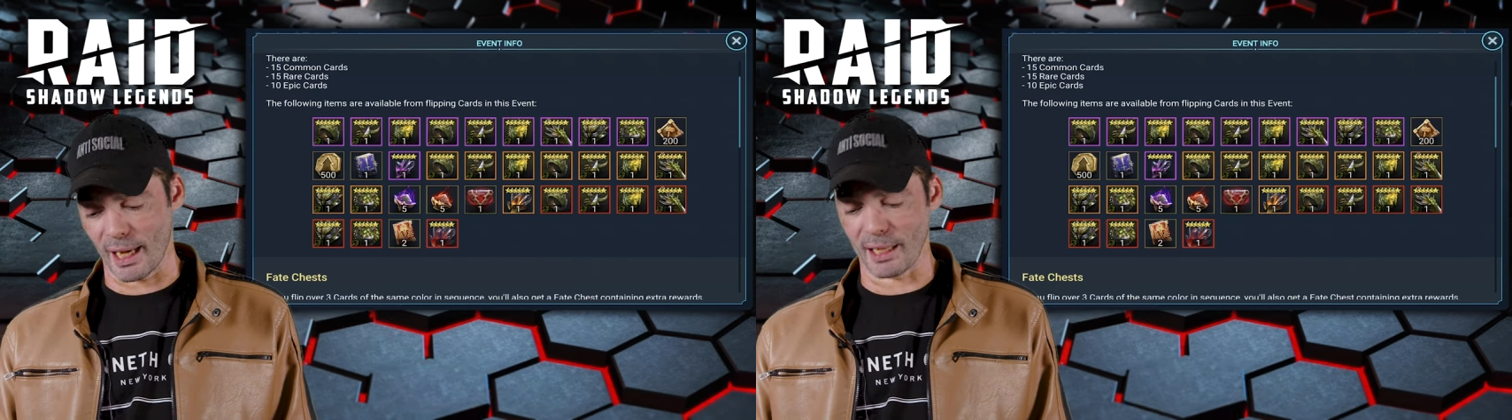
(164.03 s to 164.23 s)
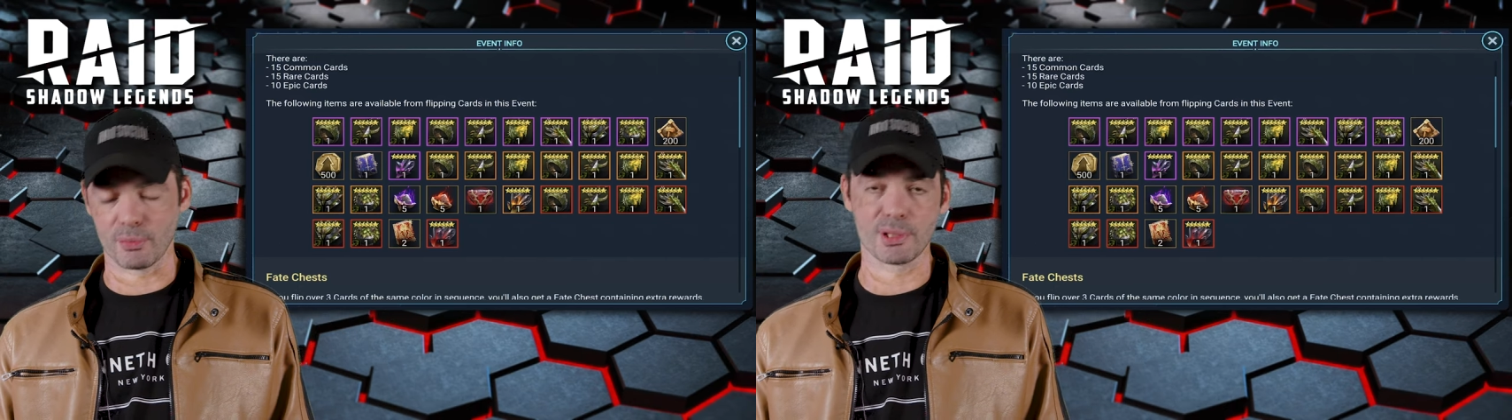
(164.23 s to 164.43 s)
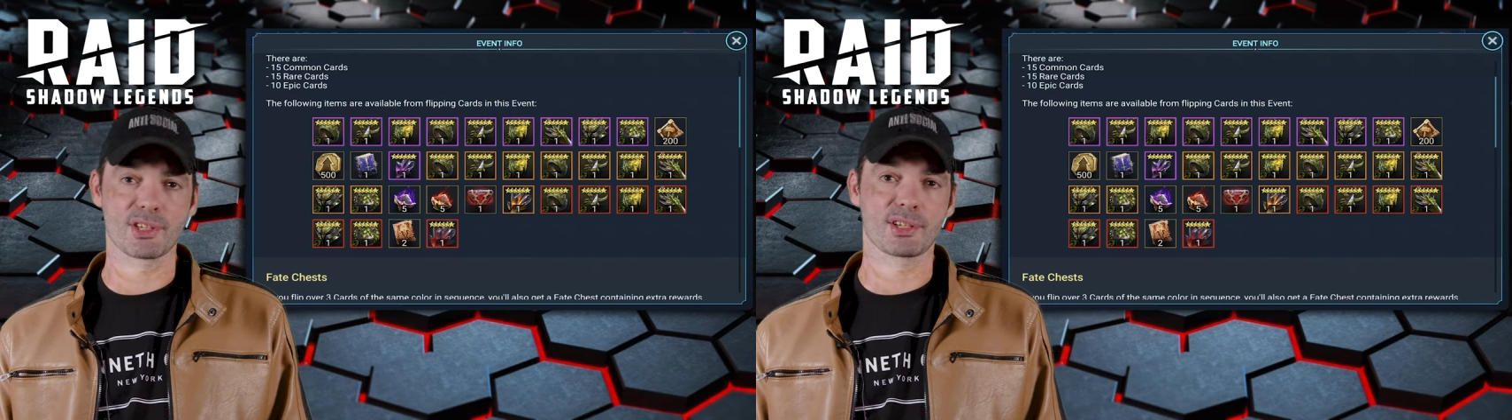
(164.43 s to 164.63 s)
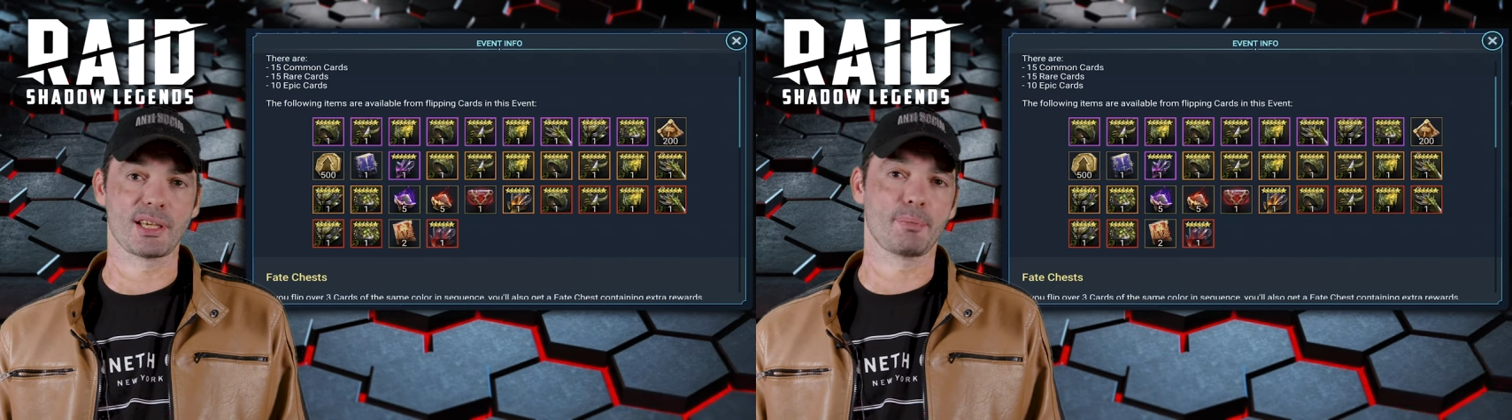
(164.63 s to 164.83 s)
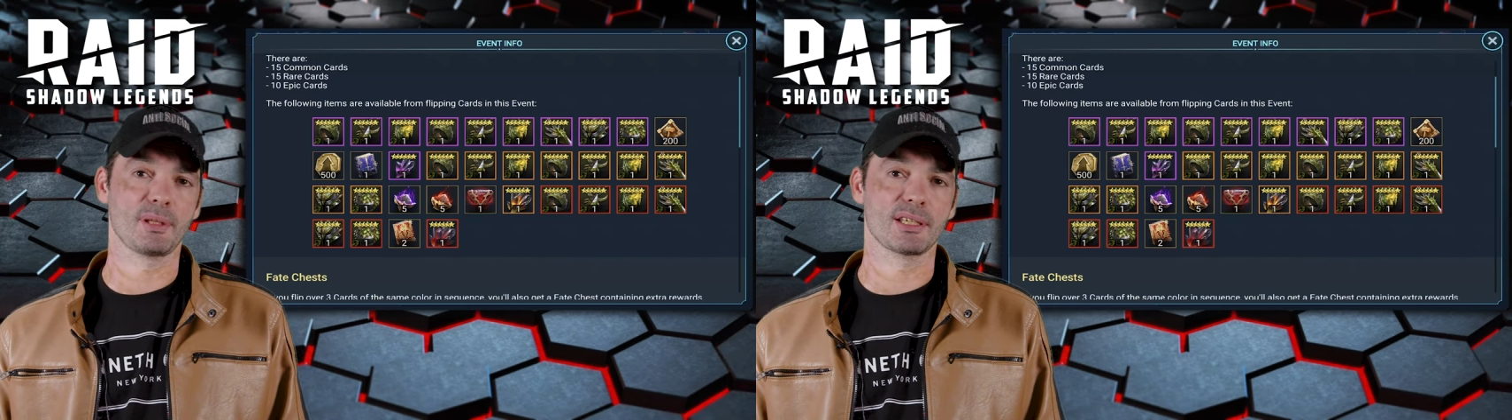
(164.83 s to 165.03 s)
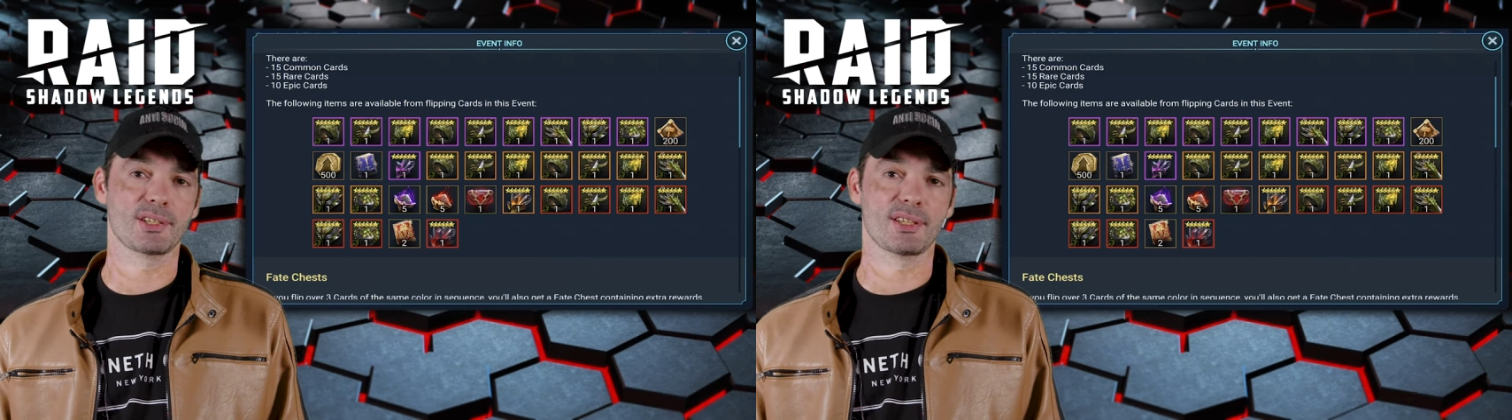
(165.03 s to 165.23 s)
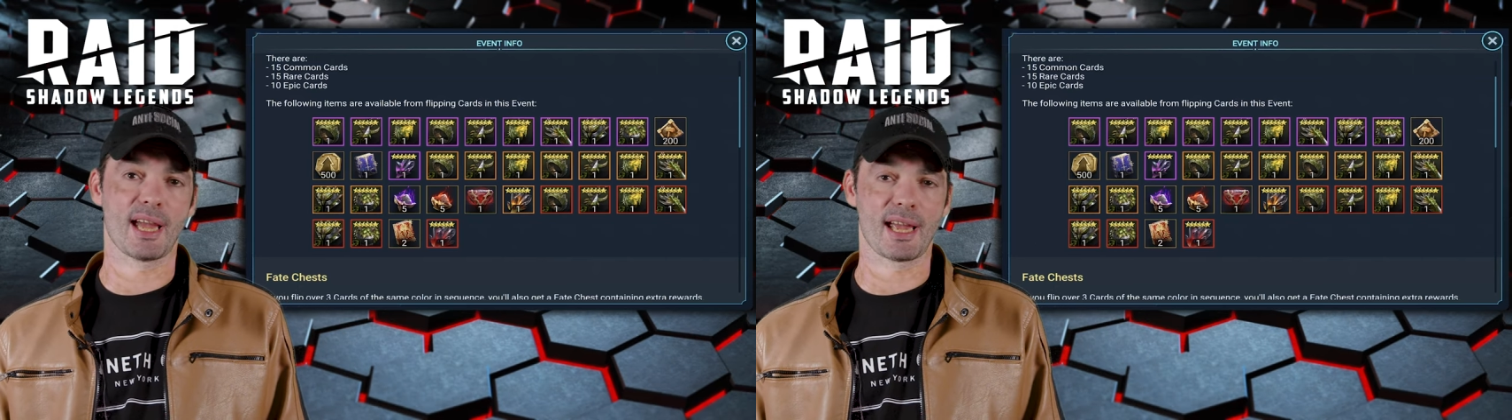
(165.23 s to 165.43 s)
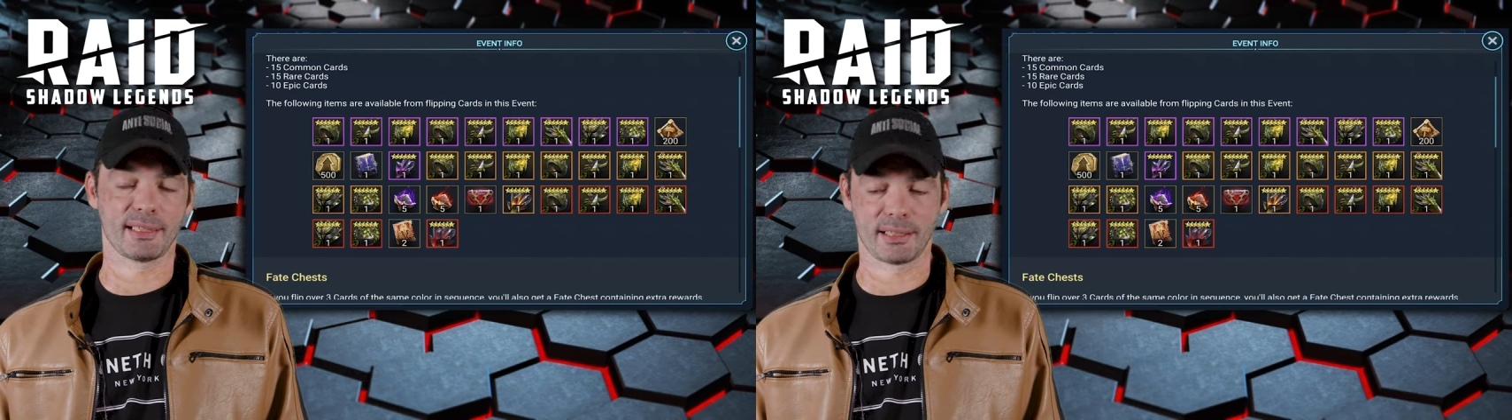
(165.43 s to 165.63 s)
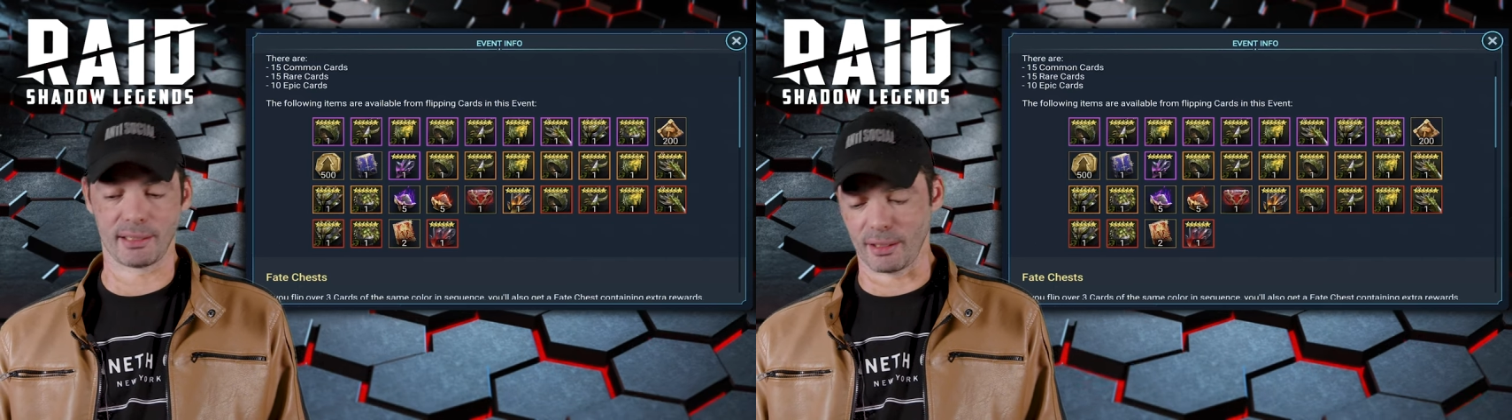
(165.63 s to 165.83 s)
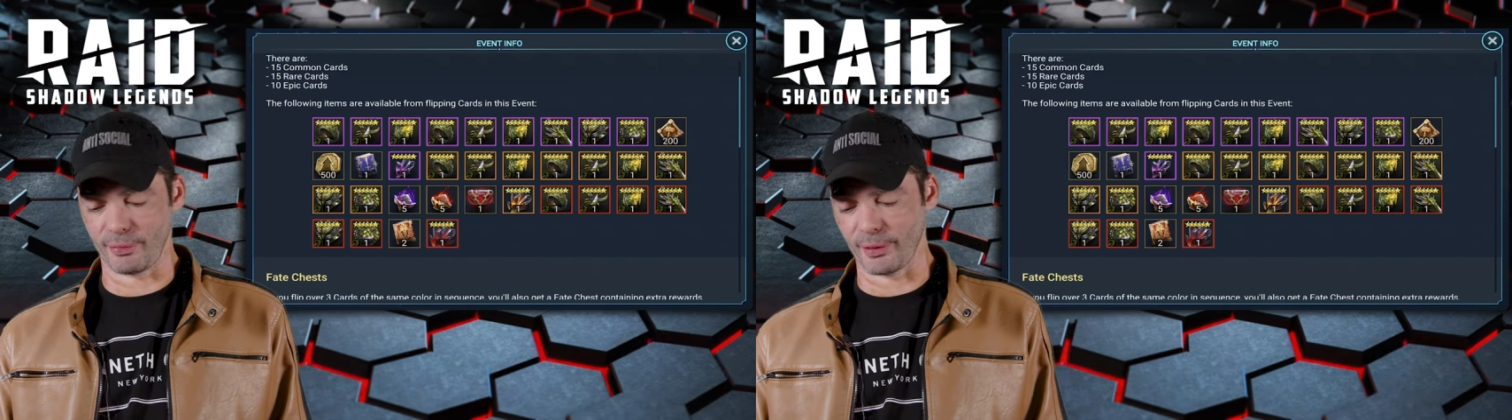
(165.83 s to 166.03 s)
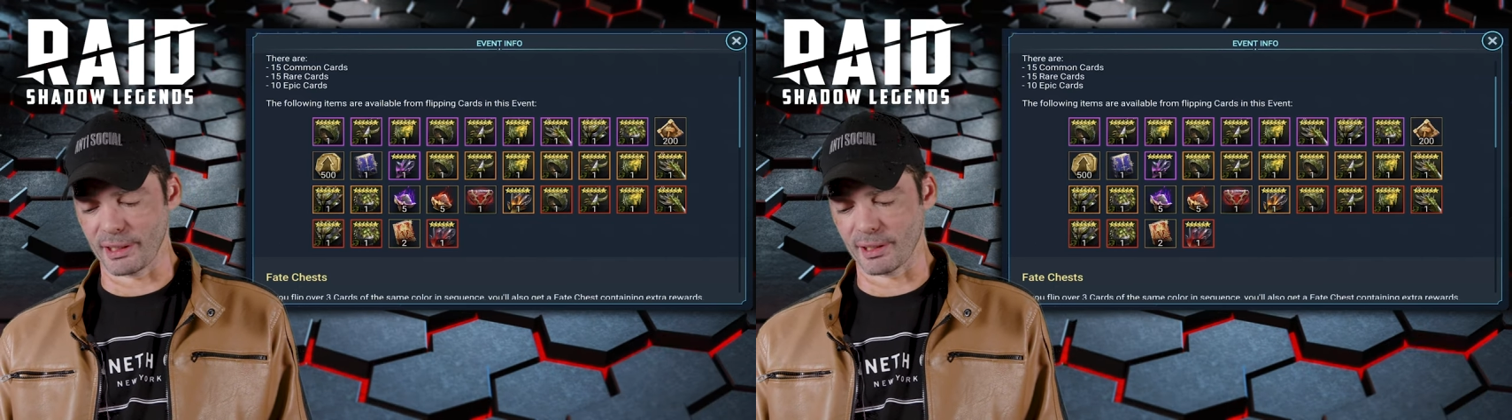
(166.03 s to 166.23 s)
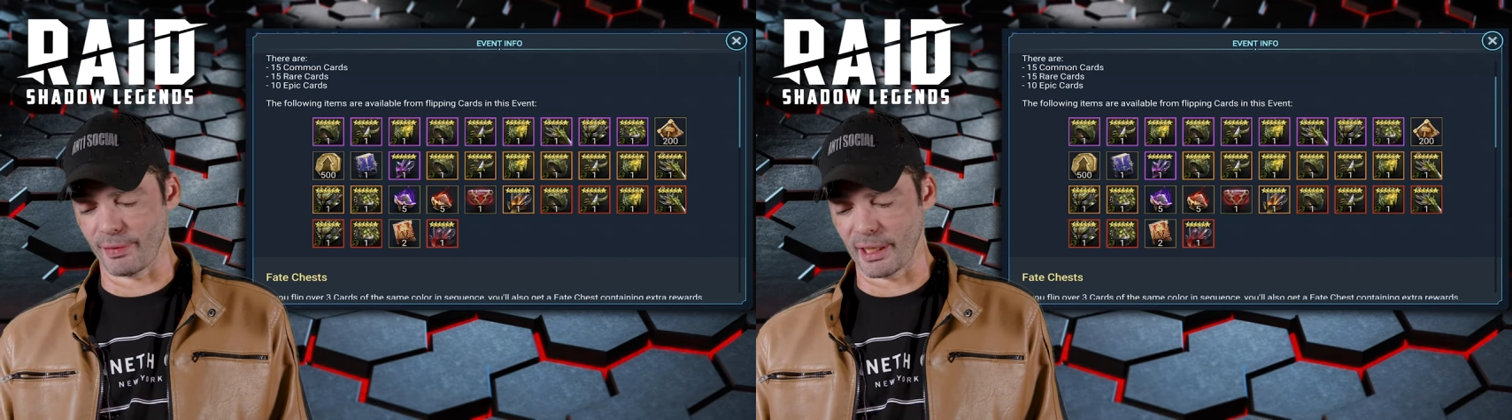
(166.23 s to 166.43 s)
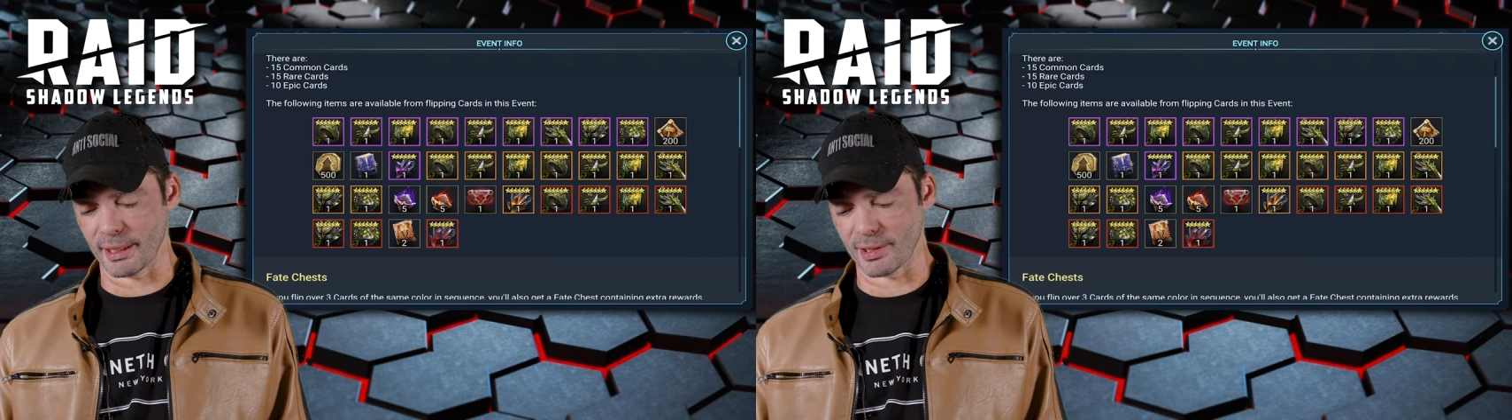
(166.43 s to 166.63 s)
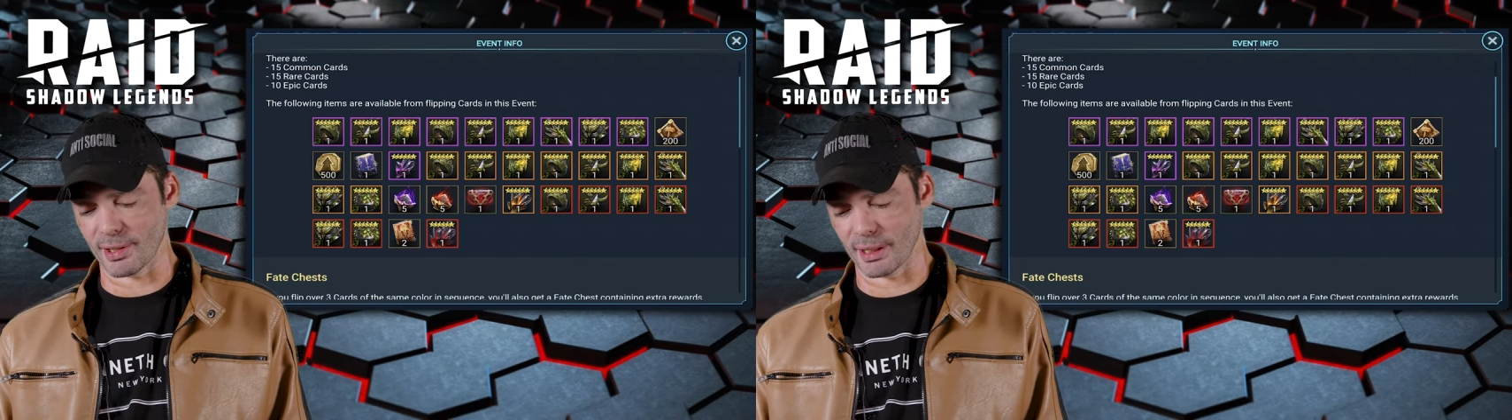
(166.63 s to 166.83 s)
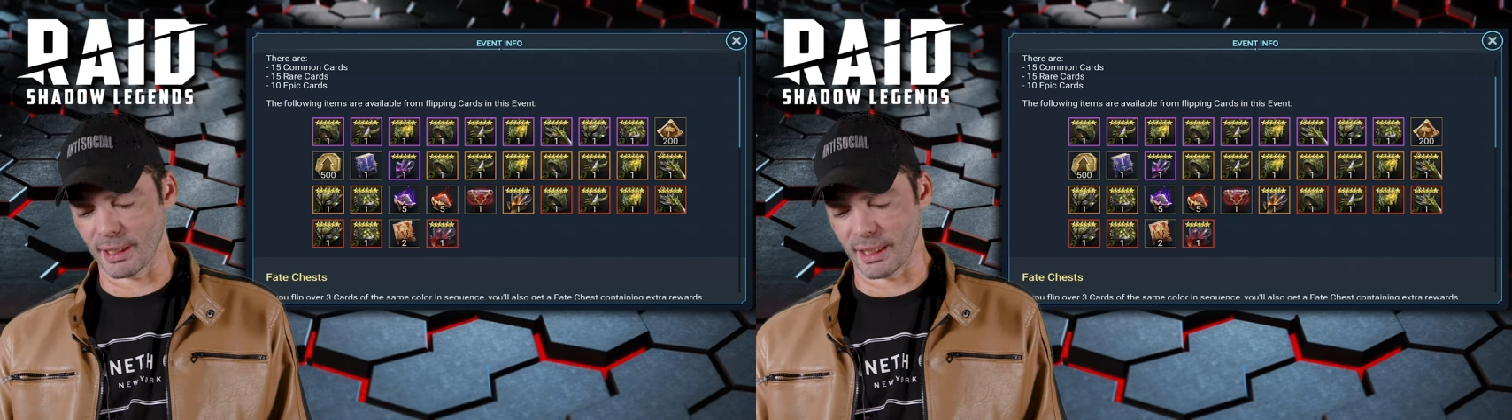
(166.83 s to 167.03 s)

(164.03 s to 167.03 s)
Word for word: I would skip this Deck of Fate event.